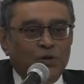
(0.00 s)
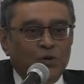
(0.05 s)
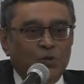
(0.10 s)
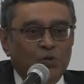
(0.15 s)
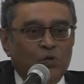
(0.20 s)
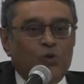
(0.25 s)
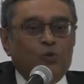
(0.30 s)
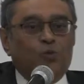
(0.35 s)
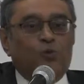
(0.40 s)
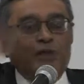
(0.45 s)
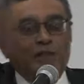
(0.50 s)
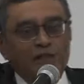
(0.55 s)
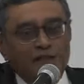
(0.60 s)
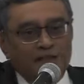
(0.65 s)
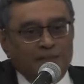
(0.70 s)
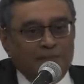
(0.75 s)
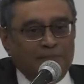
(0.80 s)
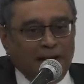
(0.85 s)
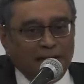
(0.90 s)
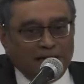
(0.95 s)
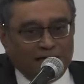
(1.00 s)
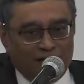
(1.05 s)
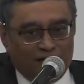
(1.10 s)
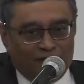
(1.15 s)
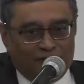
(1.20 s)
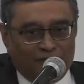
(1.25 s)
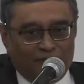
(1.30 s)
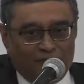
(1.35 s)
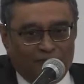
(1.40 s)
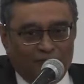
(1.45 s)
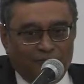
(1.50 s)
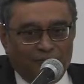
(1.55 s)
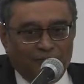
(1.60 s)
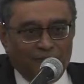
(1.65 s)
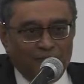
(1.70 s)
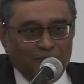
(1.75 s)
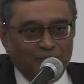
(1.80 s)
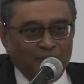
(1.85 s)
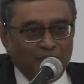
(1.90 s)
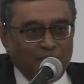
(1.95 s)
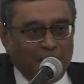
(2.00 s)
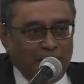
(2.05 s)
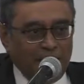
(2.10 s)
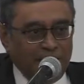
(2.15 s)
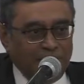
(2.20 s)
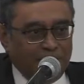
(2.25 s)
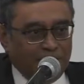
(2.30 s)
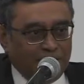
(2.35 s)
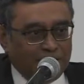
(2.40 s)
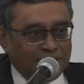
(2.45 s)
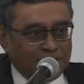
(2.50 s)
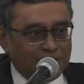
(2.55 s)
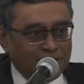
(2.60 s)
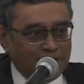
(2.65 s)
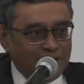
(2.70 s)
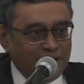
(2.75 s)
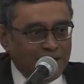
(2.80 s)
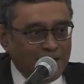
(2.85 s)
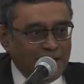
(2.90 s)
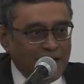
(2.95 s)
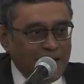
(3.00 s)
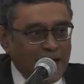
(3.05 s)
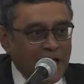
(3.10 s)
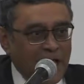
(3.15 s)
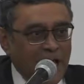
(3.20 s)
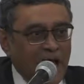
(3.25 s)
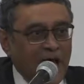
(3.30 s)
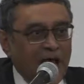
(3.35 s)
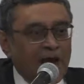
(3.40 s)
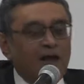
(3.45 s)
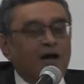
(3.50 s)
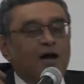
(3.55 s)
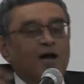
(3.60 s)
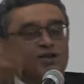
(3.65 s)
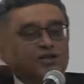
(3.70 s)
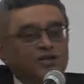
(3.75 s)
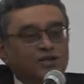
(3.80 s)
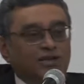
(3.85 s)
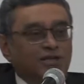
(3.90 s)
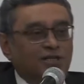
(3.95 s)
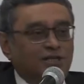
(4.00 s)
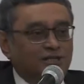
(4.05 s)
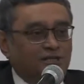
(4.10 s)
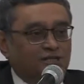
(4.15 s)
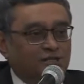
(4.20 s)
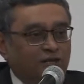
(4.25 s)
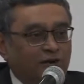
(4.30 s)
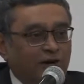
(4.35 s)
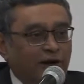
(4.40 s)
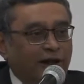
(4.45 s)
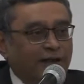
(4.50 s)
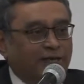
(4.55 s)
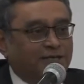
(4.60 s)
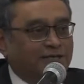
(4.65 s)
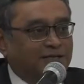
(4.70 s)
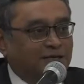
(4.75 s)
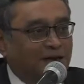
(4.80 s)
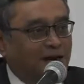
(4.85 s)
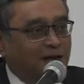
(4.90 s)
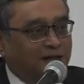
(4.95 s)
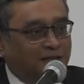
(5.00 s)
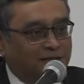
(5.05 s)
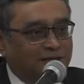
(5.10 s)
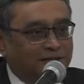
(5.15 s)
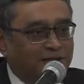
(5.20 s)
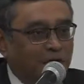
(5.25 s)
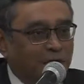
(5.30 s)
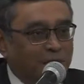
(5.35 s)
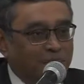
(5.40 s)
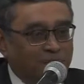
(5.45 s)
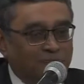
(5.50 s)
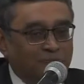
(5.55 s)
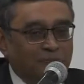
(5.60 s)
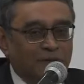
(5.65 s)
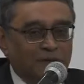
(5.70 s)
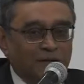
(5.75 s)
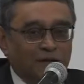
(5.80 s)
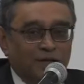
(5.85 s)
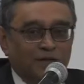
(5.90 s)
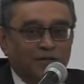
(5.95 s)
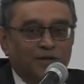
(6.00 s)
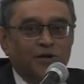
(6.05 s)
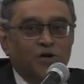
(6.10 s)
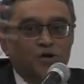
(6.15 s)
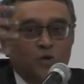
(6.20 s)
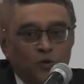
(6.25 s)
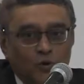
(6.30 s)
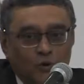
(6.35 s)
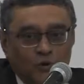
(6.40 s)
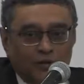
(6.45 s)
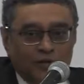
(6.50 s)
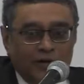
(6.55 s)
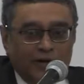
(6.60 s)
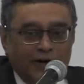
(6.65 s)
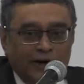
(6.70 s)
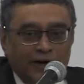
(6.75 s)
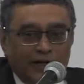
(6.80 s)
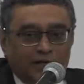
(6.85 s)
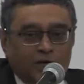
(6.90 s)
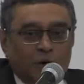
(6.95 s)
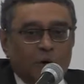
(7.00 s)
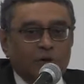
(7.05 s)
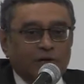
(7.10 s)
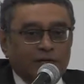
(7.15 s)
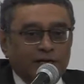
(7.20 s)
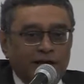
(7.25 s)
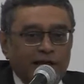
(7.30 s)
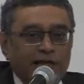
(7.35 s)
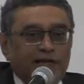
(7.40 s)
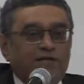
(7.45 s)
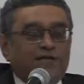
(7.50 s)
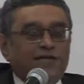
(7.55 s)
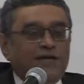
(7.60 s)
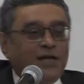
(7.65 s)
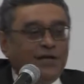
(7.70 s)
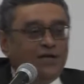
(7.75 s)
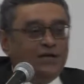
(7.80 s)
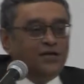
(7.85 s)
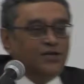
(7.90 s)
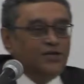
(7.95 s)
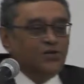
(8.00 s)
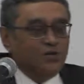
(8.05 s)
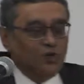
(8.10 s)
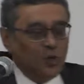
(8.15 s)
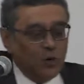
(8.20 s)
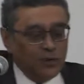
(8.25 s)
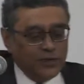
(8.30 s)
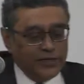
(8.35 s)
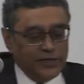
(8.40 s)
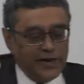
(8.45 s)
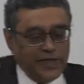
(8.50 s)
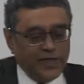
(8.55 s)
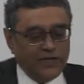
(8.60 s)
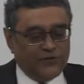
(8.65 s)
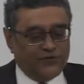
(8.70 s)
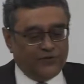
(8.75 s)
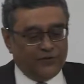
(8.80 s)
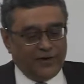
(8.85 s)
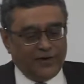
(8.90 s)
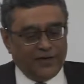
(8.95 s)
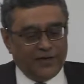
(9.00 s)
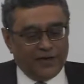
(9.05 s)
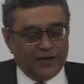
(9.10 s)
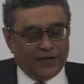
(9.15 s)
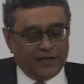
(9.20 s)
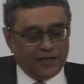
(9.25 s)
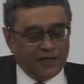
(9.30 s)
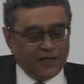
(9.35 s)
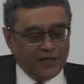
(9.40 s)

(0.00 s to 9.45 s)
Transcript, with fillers: would win the battle of Panipat and usher this great Sanatan Dharma, the rule, the great golden age, another new golden age for India.